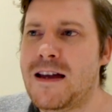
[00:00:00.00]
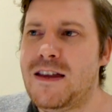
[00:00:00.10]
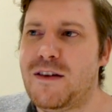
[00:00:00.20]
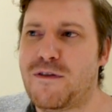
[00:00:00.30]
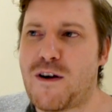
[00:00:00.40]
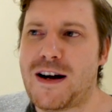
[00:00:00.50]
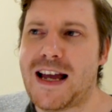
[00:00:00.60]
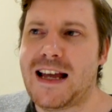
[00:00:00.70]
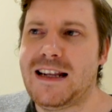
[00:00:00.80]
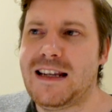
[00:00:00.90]
the front
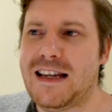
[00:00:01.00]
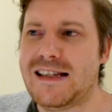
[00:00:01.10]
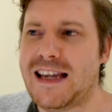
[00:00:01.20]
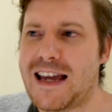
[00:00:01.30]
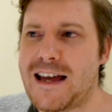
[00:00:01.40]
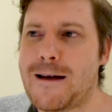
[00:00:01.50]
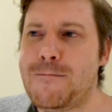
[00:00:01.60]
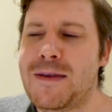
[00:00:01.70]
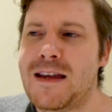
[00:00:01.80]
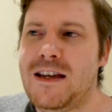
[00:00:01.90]
end is
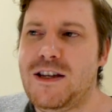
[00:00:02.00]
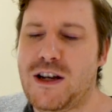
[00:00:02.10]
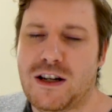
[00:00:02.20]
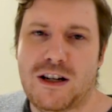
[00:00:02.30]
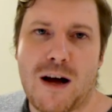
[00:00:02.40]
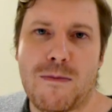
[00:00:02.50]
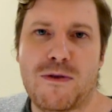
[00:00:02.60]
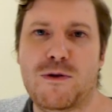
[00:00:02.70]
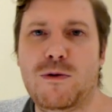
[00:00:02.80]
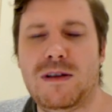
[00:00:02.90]
here you can come
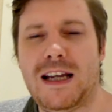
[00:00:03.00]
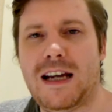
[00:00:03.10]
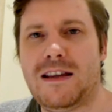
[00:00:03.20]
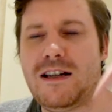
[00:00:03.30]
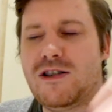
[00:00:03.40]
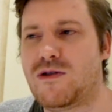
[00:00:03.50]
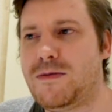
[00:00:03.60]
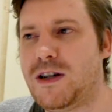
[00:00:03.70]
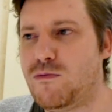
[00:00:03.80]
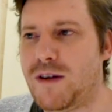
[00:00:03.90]
through link in the
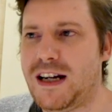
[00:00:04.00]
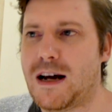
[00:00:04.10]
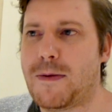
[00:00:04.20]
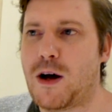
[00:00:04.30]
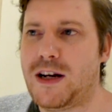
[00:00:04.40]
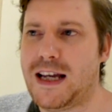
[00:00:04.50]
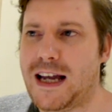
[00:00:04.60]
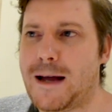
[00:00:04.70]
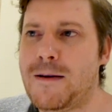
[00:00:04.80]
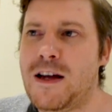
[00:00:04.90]
description read up on
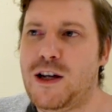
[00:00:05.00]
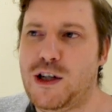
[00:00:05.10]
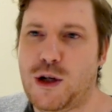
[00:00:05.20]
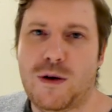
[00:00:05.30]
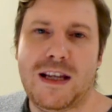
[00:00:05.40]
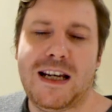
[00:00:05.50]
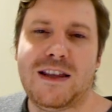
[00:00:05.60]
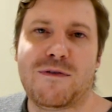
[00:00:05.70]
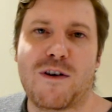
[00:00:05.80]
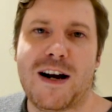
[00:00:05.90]
here you do only need
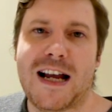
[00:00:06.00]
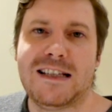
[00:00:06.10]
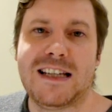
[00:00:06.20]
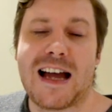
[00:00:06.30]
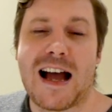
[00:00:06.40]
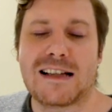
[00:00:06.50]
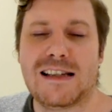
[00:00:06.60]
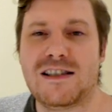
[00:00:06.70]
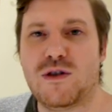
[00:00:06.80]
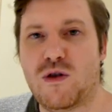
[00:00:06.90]
the front end to get
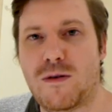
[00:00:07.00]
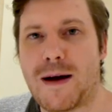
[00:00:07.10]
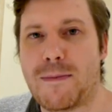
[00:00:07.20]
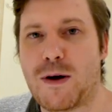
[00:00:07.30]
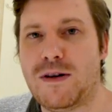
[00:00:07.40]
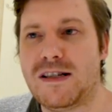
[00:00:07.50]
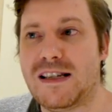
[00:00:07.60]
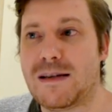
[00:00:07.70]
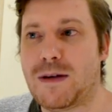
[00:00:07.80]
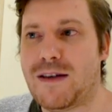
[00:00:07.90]
access to all my
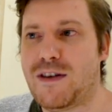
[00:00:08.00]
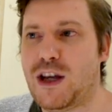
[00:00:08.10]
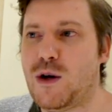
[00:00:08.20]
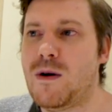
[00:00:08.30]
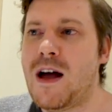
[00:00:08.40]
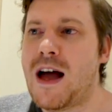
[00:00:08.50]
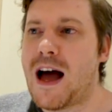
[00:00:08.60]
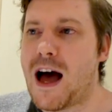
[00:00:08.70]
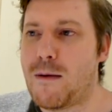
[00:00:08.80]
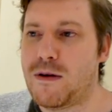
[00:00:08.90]
bonuses i'm giving you
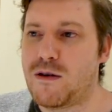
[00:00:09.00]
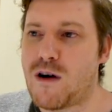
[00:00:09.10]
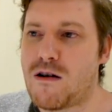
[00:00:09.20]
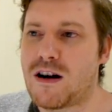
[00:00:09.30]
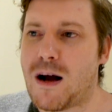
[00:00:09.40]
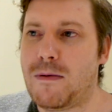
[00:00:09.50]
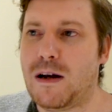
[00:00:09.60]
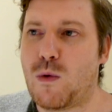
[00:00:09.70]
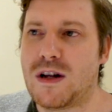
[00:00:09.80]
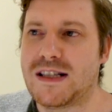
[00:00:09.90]
uh, but there are a couple
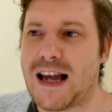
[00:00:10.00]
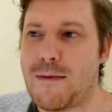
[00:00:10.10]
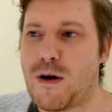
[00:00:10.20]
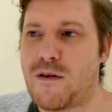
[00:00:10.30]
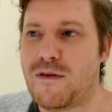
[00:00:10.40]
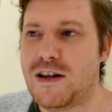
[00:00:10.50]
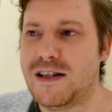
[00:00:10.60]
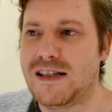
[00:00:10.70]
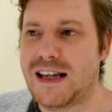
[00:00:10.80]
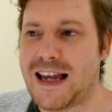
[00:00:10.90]
of one-time
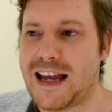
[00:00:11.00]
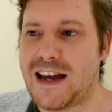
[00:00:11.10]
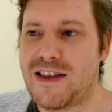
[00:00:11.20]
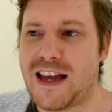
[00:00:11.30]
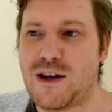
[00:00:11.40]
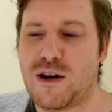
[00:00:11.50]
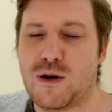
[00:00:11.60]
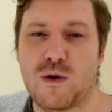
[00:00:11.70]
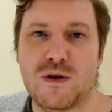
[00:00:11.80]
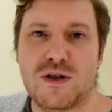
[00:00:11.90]
offers here that you can
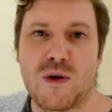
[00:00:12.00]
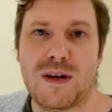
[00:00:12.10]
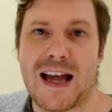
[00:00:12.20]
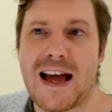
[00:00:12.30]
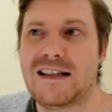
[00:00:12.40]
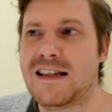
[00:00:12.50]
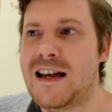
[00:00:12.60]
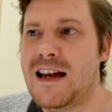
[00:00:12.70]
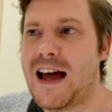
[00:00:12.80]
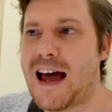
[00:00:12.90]
also get
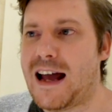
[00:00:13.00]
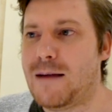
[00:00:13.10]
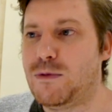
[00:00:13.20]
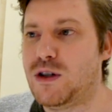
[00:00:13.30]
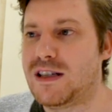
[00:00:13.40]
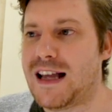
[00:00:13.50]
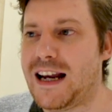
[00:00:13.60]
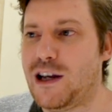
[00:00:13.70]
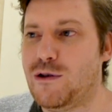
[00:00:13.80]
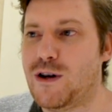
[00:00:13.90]
and i'm just
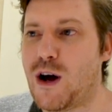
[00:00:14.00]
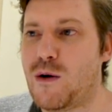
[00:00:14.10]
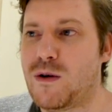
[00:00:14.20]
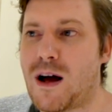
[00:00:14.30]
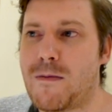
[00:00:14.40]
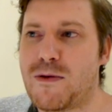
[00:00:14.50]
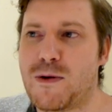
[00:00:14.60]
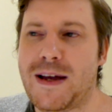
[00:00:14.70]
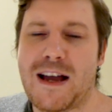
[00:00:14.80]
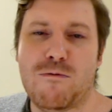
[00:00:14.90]
letting you know come
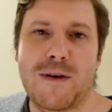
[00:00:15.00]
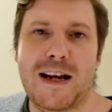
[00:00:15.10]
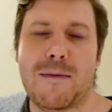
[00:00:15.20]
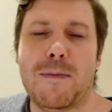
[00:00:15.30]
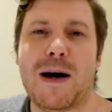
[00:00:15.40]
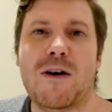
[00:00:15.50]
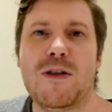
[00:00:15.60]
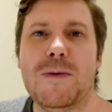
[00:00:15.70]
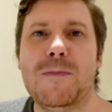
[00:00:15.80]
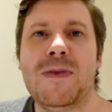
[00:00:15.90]
through here read up about
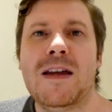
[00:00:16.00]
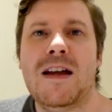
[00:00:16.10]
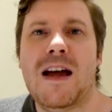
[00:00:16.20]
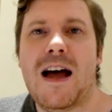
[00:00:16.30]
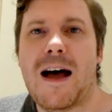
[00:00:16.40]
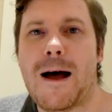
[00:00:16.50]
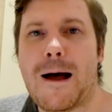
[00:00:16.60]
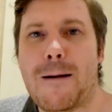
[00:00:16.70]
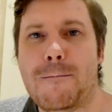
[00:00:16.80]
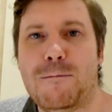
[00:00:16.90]
them
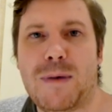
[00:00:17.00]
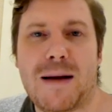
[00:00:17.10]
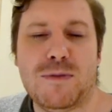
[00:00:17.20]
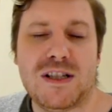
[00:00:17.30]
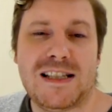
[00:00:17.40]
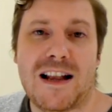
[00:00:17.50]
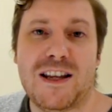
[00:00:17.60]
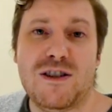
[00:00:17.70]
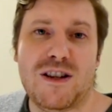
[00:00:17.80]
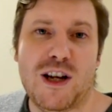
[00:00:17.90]
um, but I'm just telling
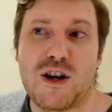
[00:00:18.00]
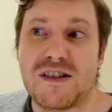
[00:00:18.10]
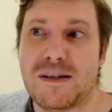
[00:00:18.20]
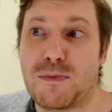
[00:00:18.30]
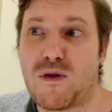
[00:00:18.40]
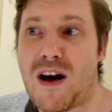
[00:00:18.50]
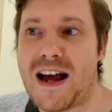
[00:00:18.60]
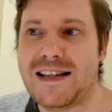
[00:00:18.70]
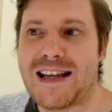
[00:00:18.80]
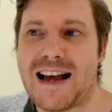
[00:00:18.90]
you so you're not
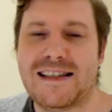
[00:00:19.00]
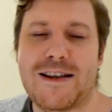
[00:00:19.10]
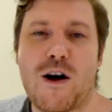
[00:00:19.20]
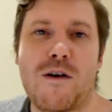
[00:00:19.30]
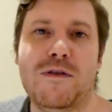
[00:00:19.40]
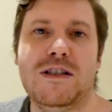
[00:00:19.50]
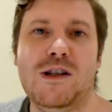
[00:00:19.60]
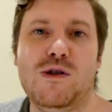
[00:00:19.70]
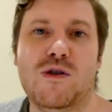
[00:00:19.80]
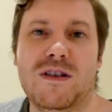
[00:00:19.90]
surprised as they're offered to
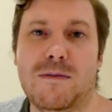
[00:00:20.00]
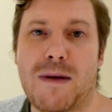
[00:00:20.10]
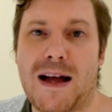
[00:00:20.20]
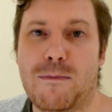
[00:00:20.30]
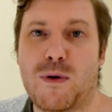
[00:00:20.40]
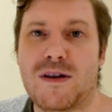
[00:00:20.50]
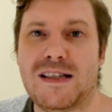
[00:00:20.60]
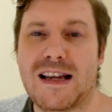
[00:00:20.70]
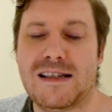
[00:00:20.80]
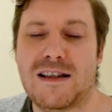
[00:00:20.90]
you during the buying
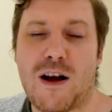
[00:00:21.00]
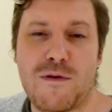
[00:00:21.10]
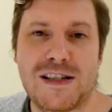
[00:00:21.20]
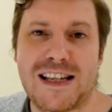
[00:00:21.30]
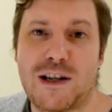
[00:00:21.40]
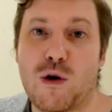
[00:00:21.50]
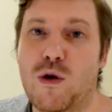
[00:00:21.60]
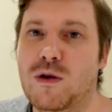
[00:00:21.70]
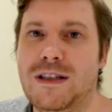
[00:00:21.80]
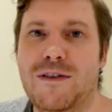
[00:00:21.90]
process. Obviously, you're
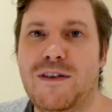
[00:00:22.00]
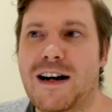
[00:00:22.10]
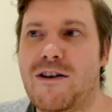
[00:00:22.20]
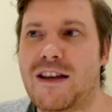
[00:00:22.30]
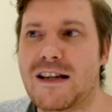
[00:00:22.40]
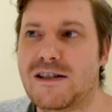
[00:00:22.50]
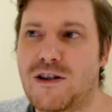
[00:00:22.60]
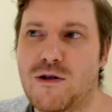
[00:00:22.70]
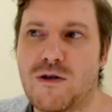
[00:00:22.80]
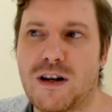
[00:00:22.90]
all different out there, so
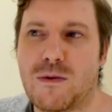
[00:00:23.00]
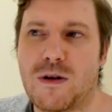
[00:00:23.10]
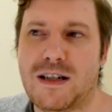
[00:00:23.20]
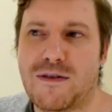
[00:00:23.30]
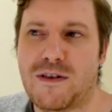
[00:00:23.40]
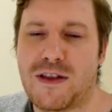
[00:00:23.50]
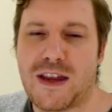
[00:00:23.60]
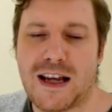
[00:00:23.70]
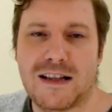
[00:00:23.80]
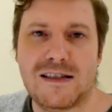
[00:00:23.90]
you're all going to want different
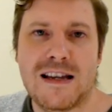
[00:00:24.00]
things,